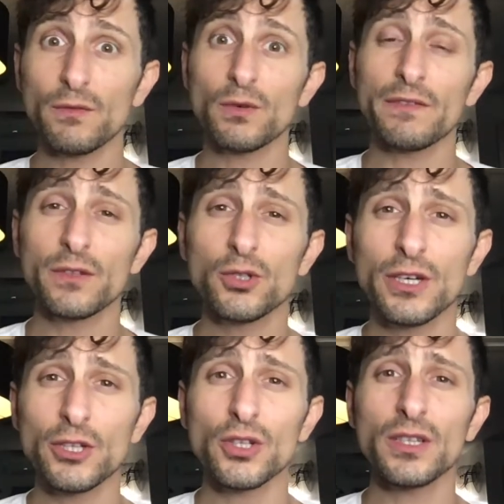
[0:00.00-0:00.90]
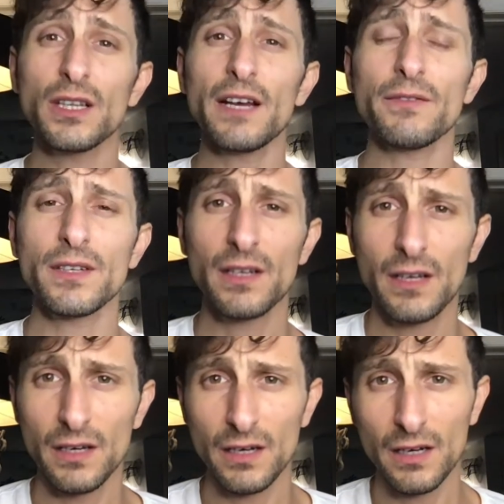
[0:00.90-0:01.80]
revolutionaries on the left,
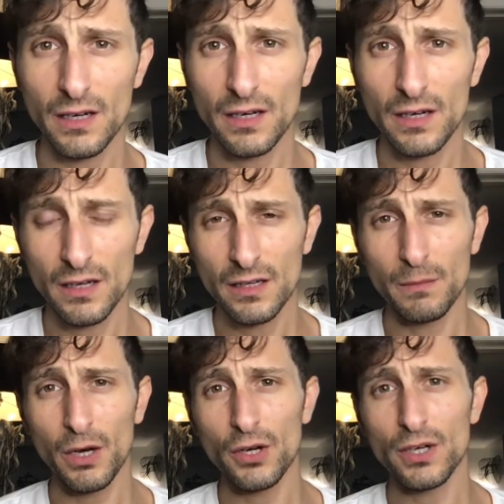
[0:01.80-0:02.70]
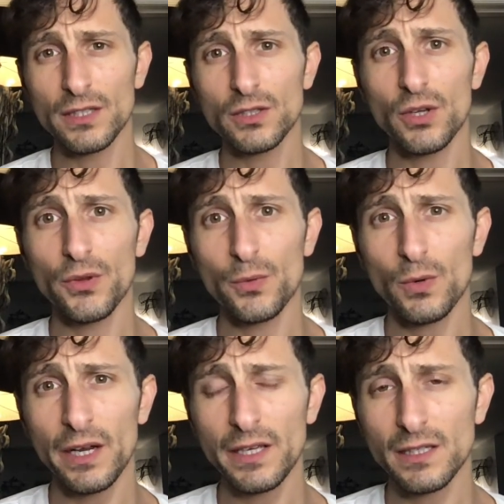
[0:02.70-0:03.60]
the monarchists on the
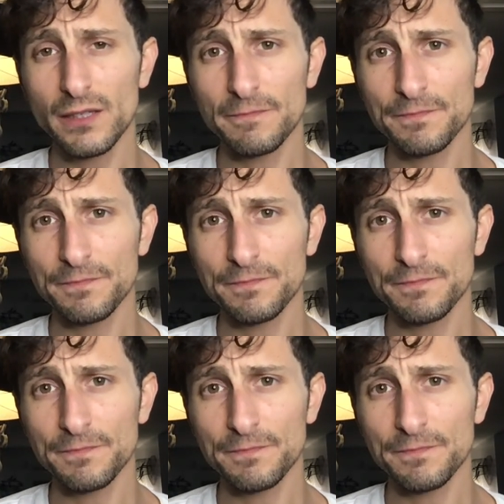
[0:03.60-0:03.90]
right.